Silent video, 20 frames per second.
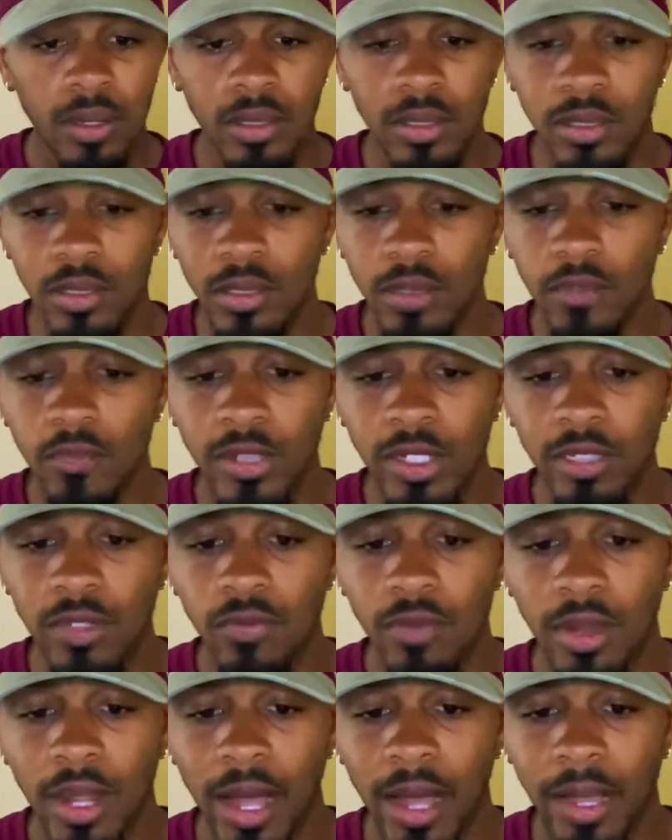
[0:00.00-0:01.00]
Defensive
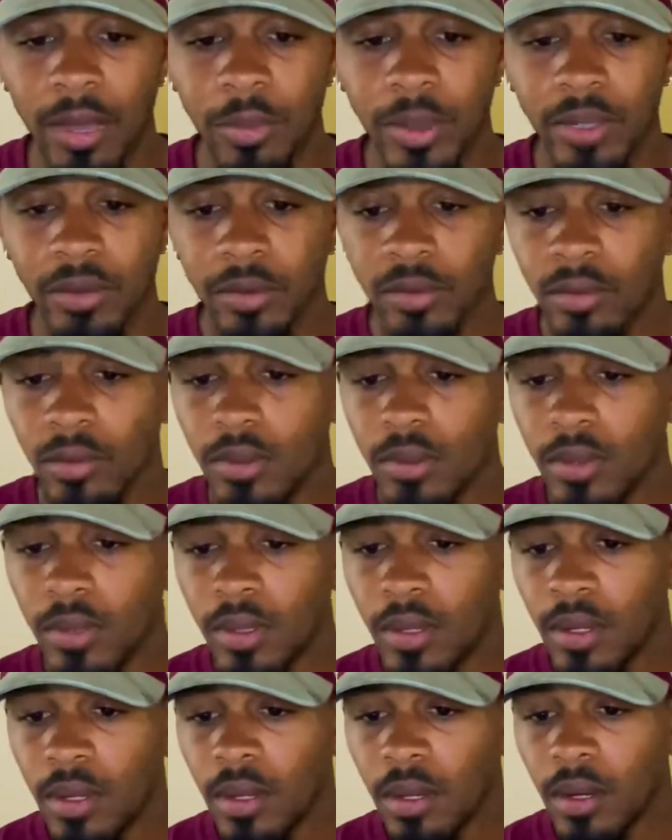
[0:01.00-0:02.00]
lineman.
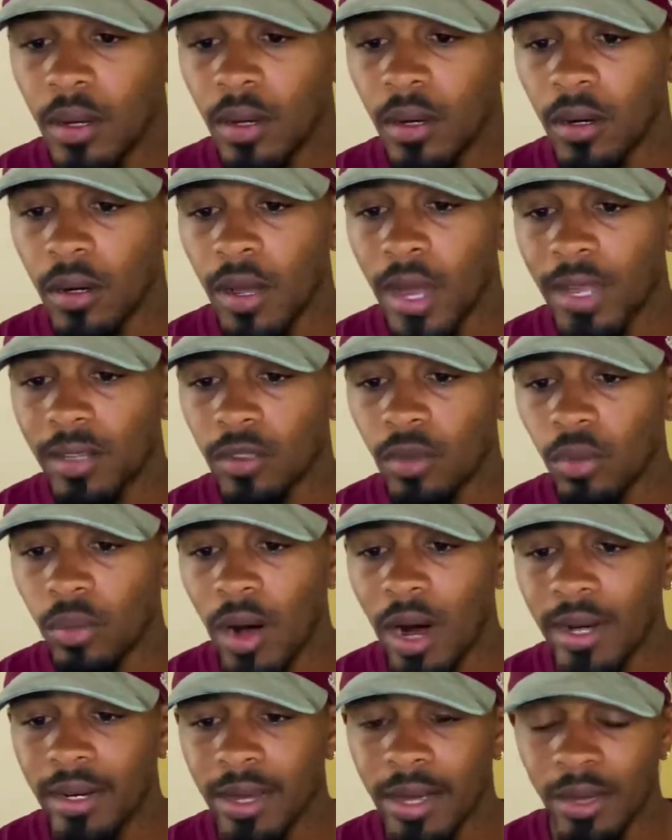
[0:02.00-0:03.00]
As of
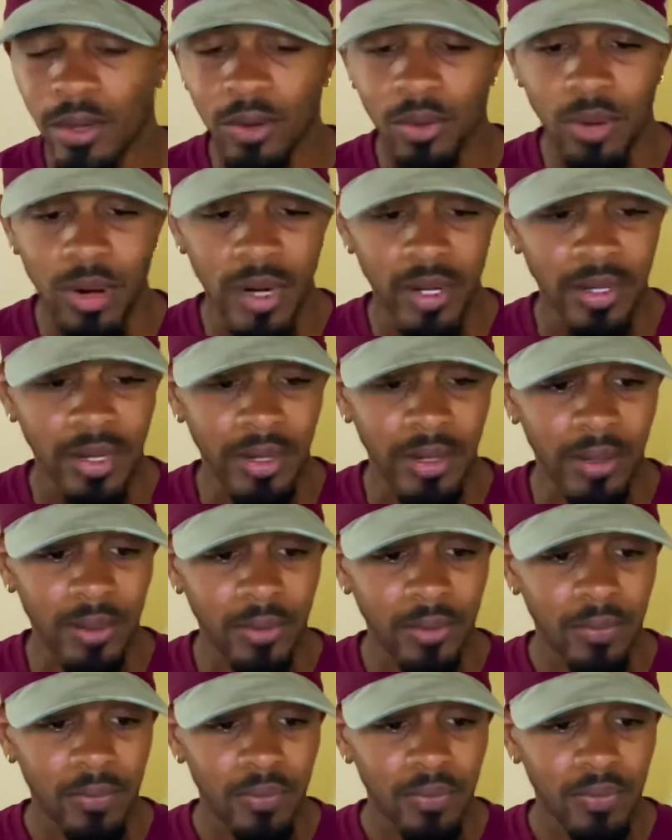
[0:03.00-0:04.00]
right now,
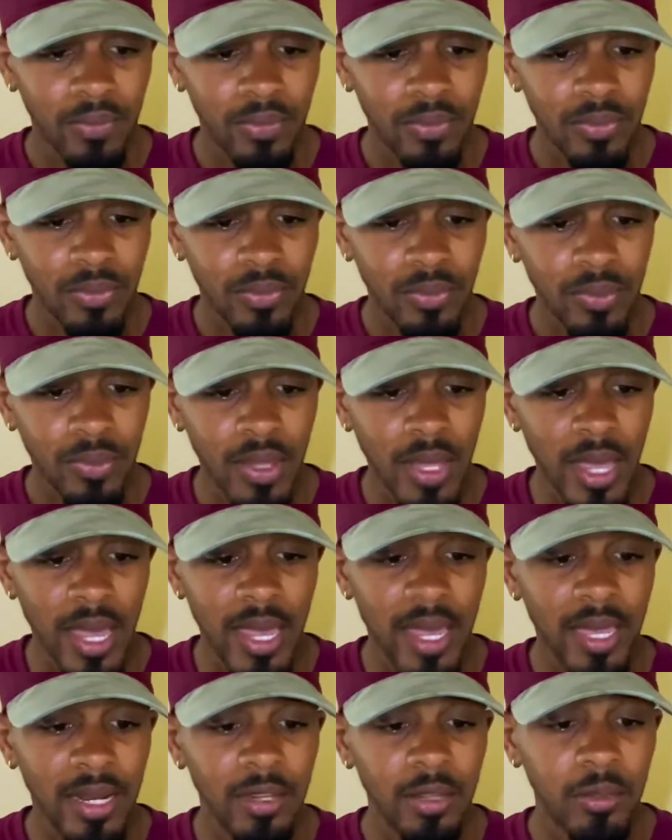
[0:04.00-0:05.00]

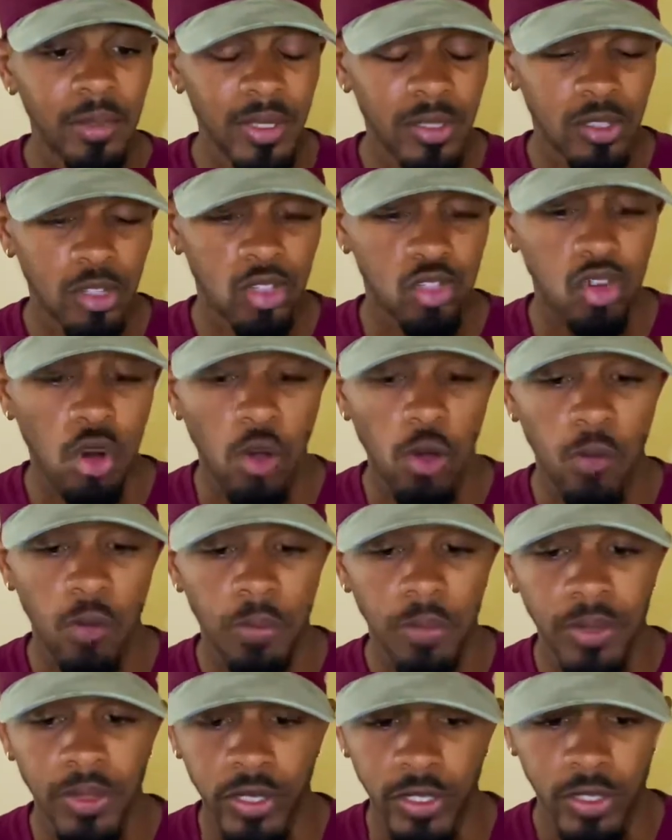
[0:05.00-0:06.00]
A&M is a strong
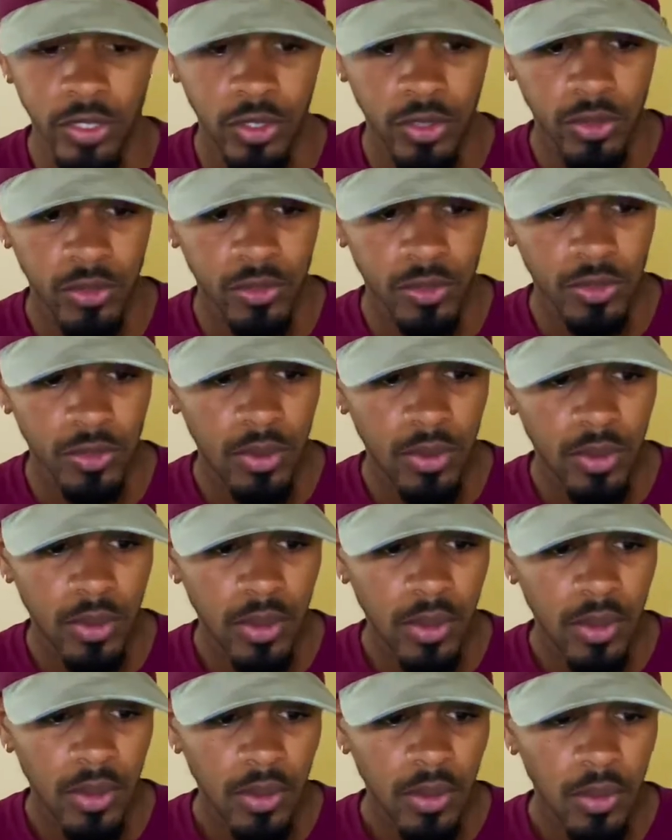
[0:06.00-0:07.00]
push.
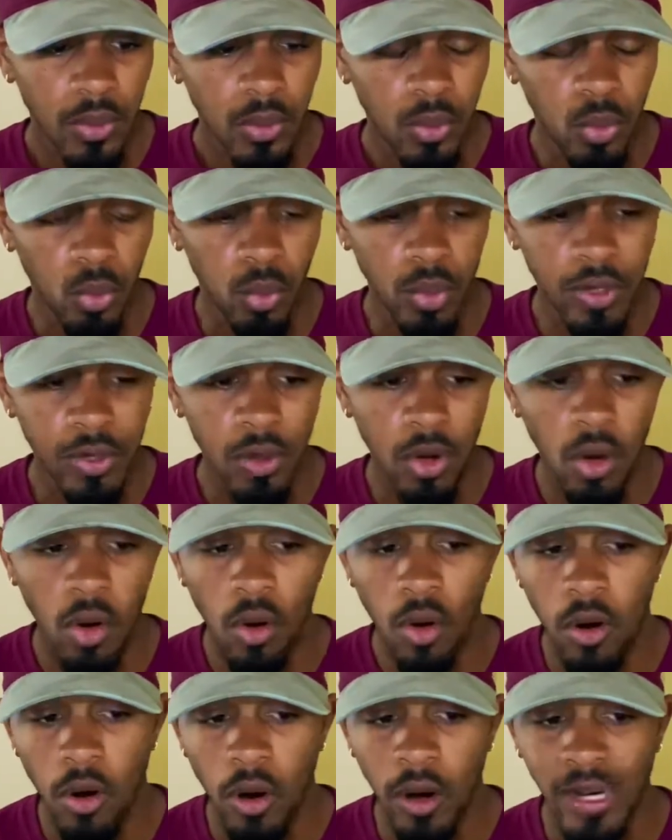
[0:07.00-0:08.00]
We
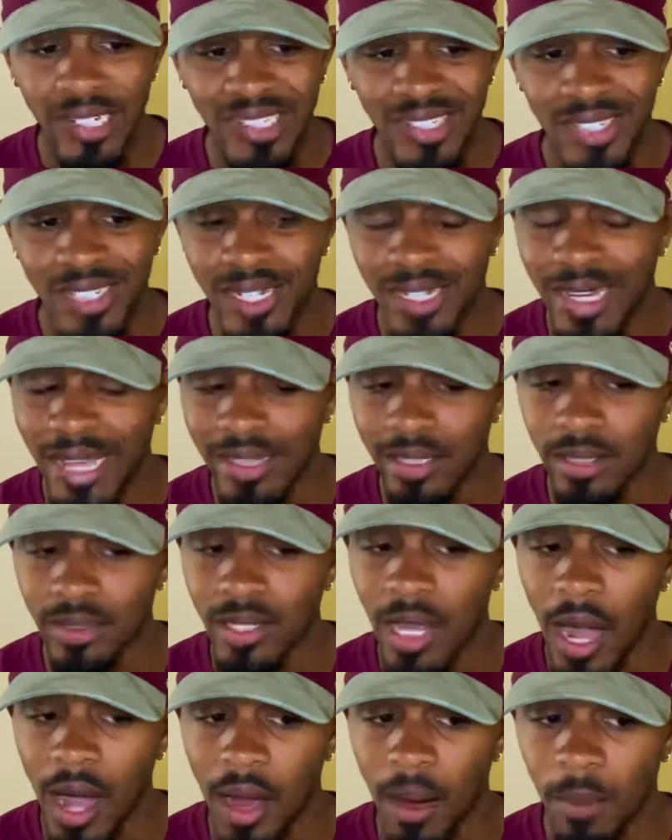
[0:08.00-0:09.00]
are sitting at the
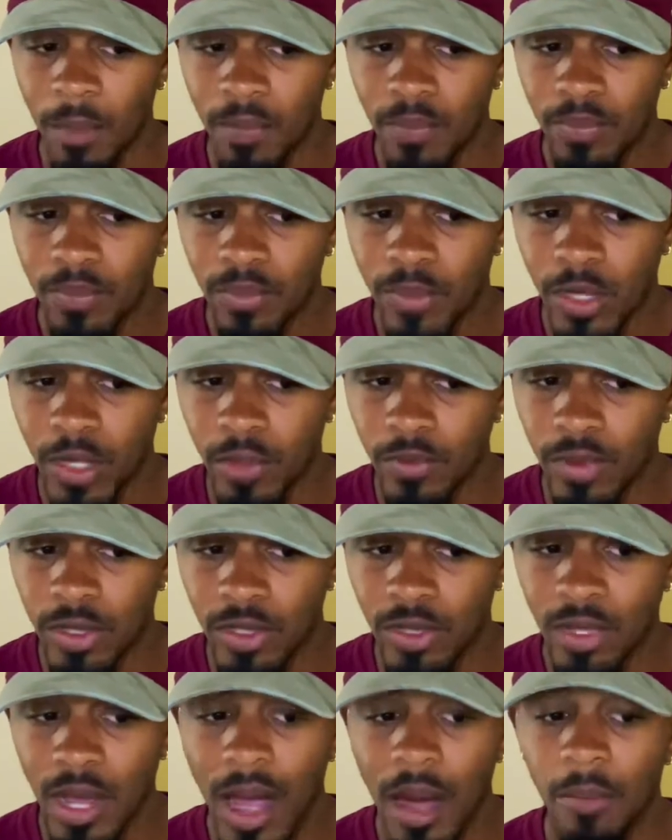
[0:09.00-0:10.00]
top of his
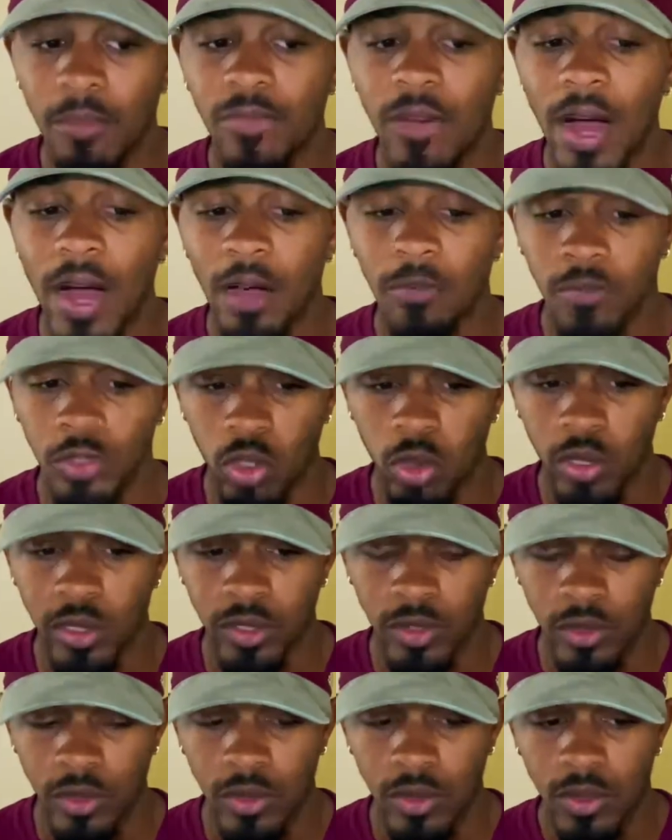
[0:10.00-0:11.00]
top 5
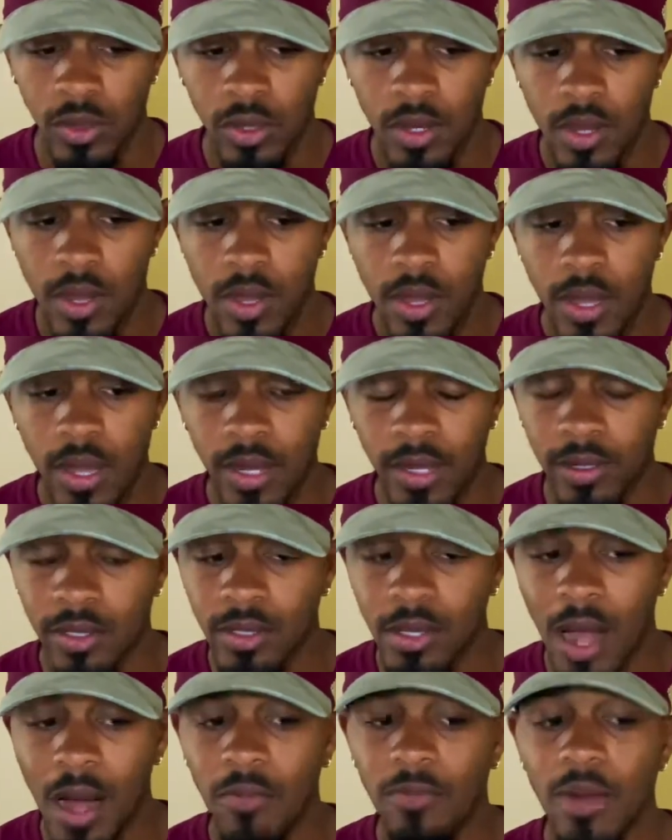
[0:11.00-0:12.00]
choices. And his
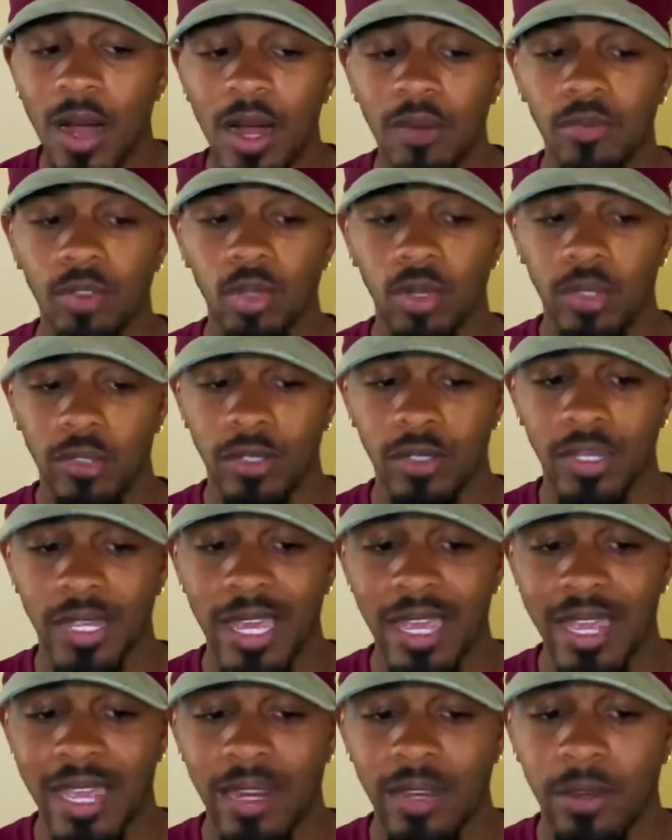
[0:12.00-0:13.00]
top 5 choices are
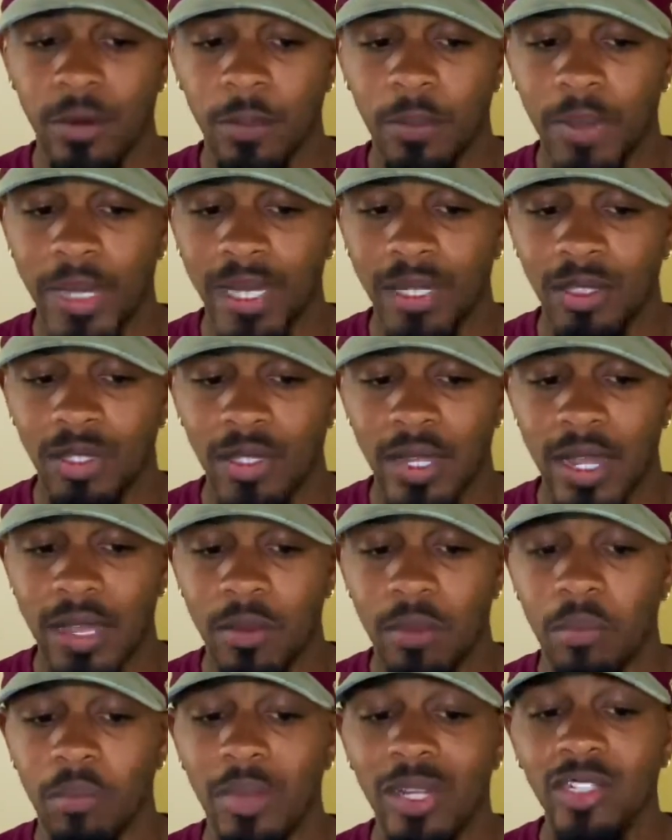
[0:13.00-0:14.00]
A&M, Penn
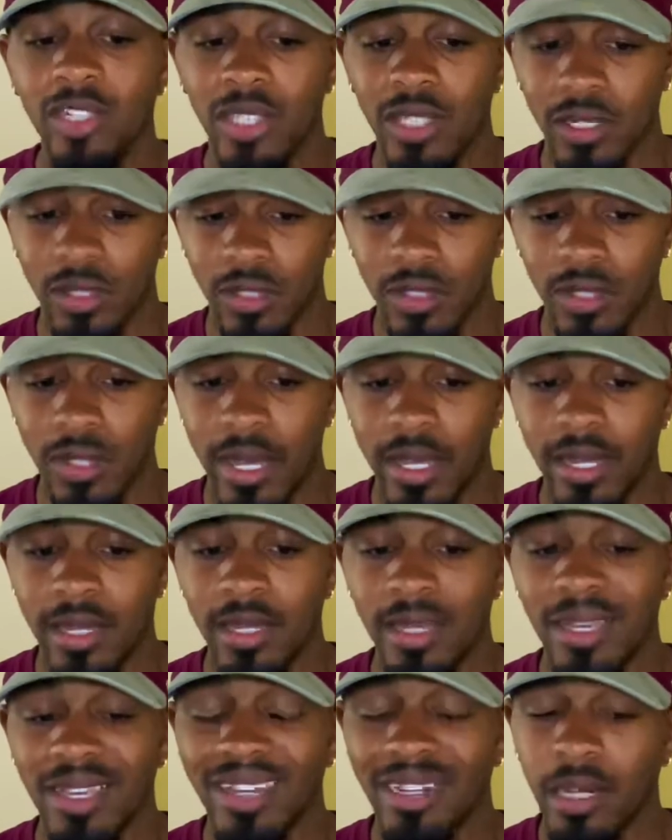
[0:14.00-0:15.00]
State, Michigan
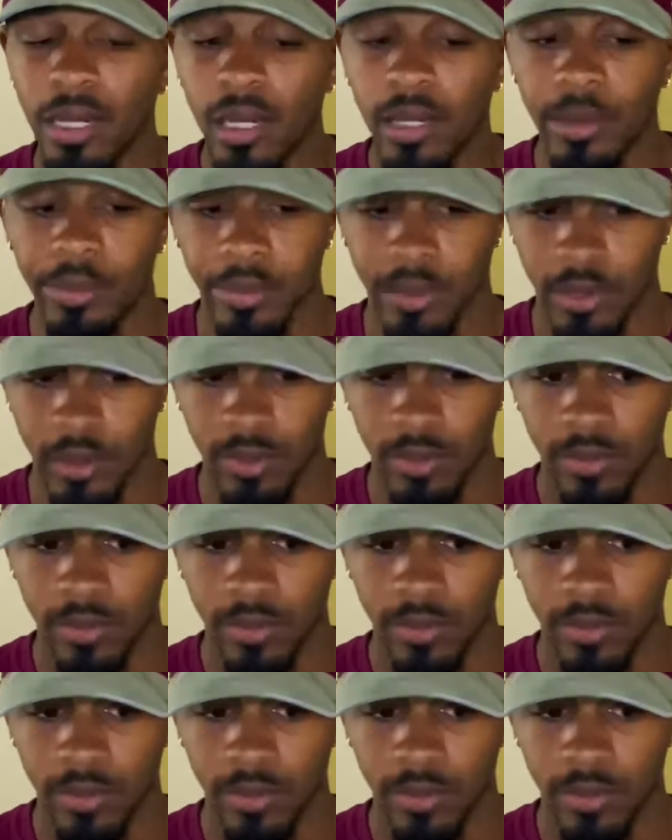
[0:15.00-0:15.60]
State, and Clemson.